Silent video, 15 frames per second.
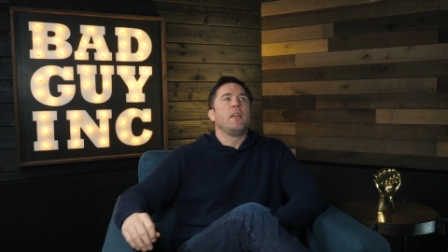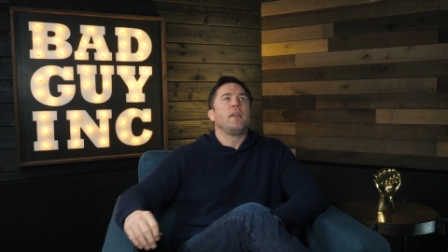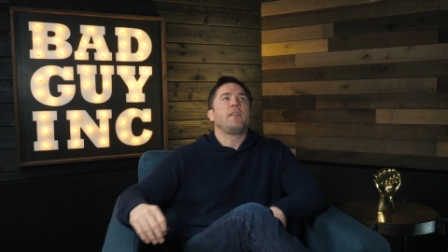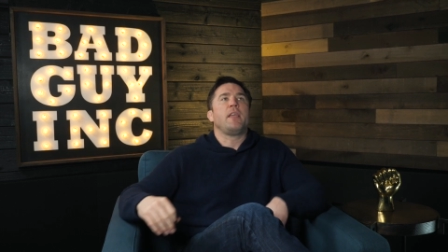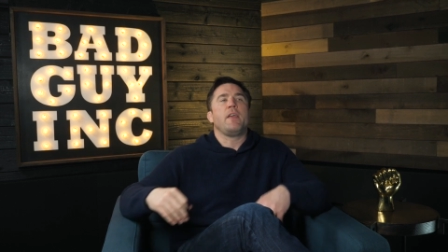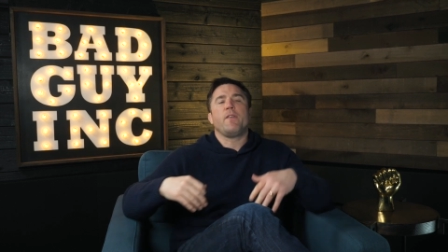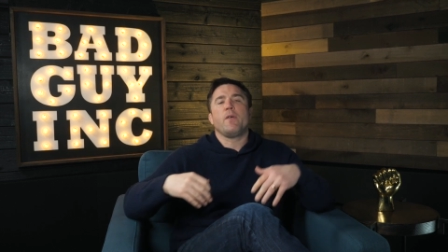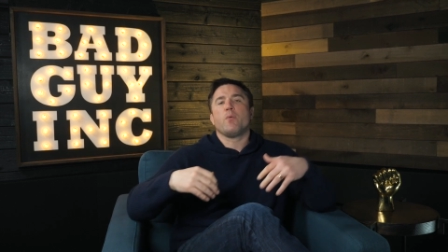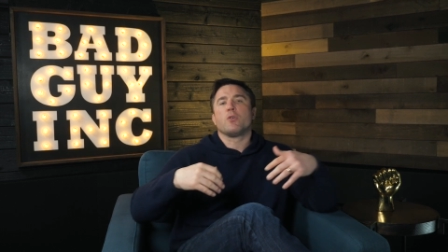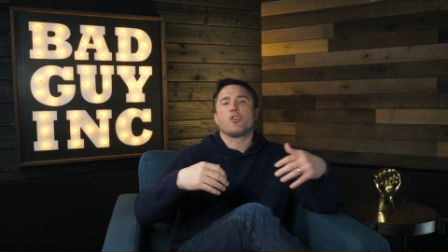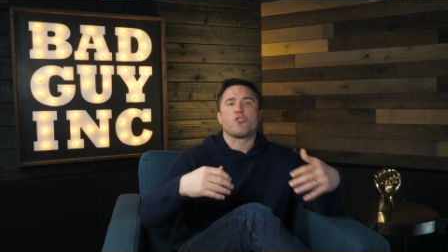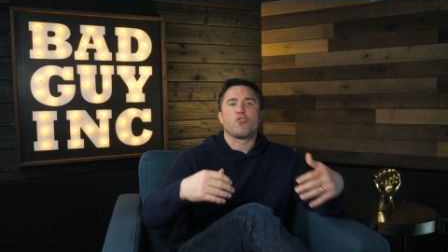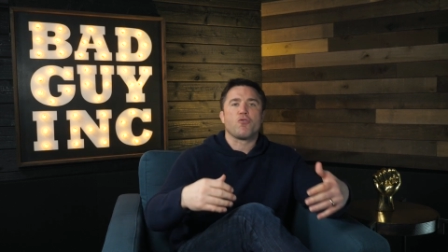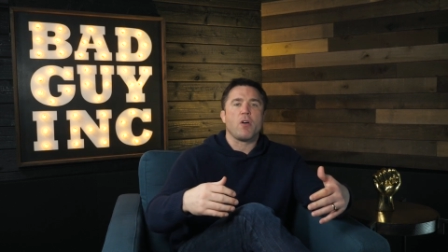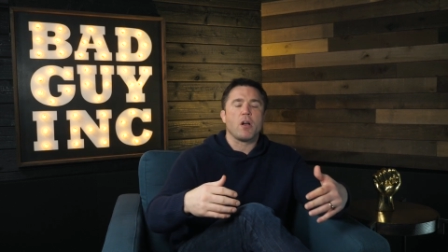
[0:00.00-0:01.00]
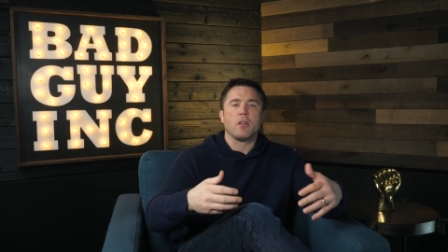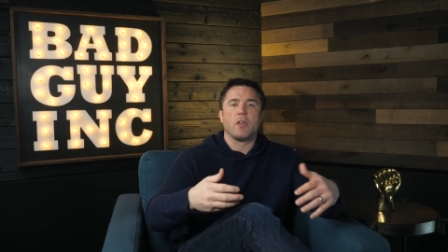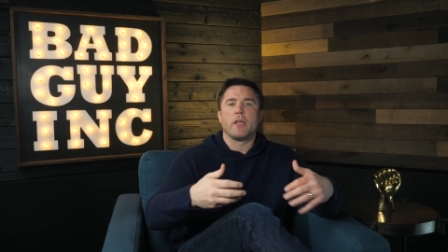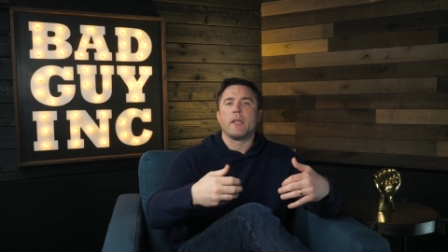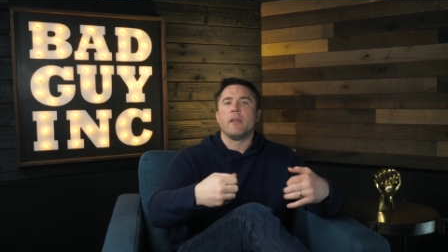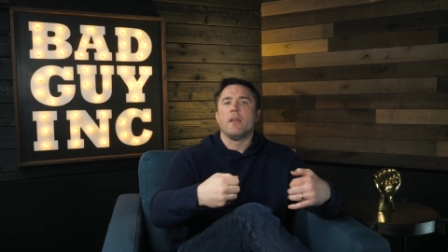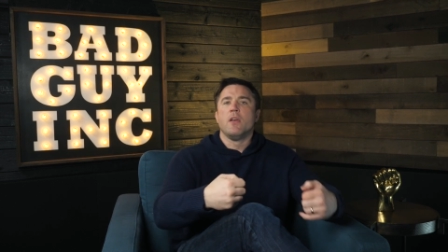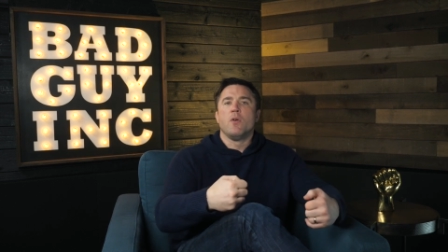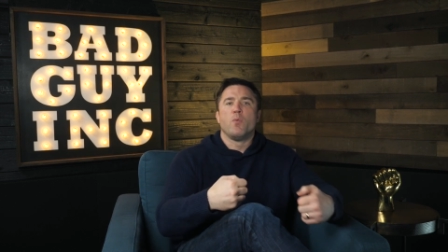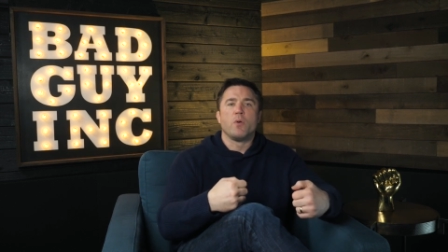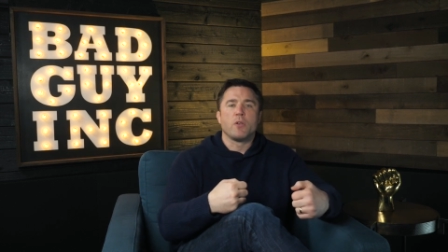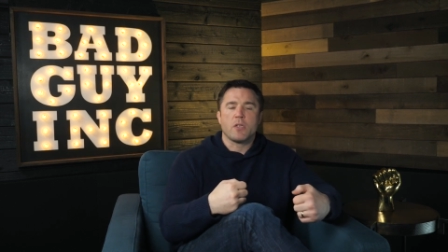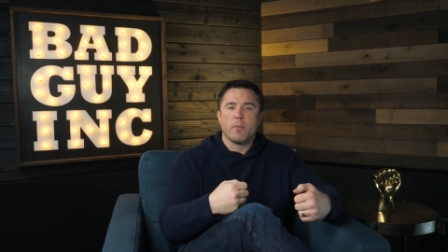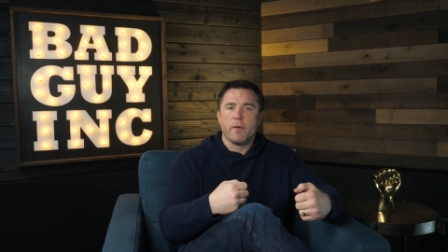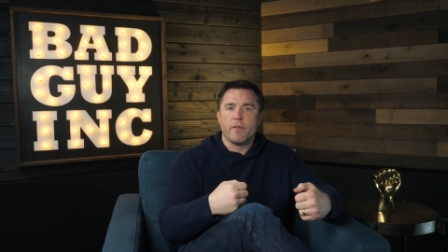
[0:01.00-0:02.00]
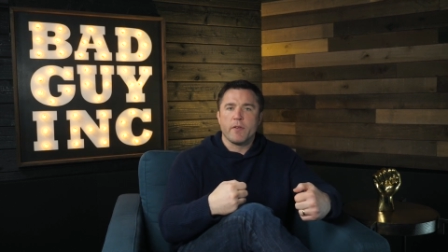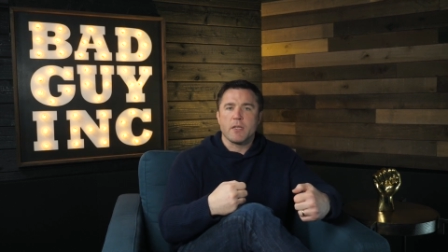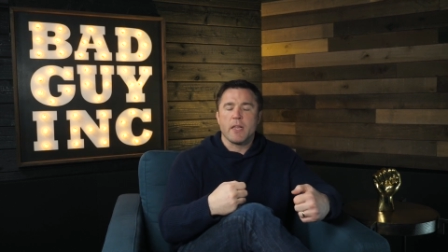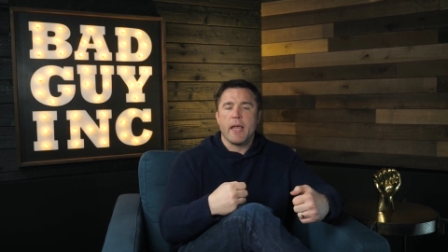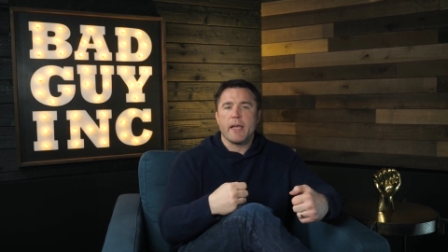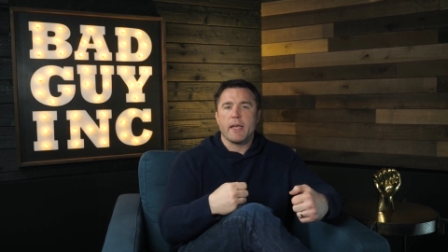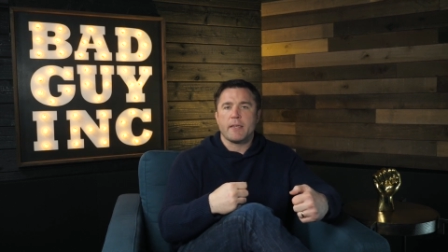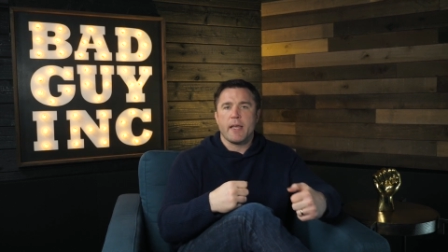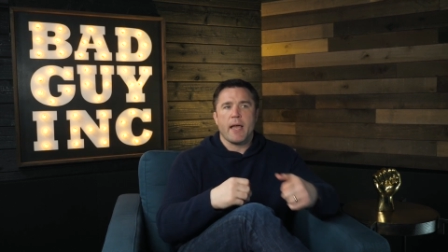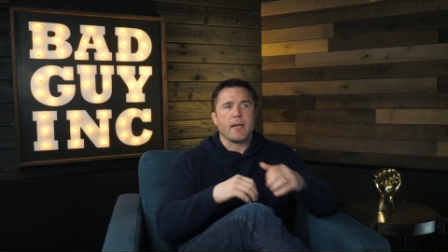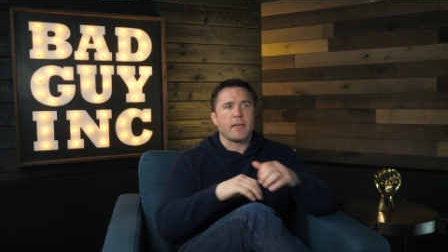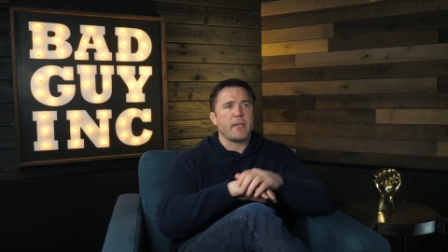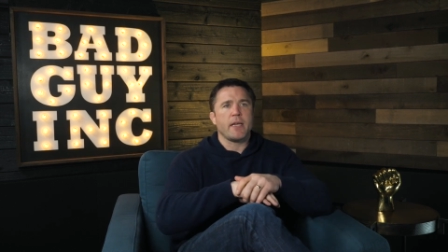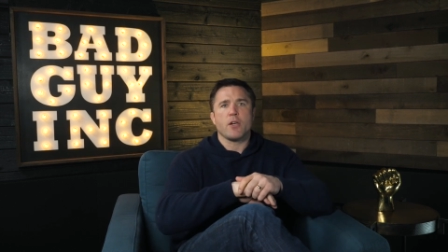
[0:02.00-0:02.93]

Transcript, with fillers: Latifi was struggling with some of his leg attacks.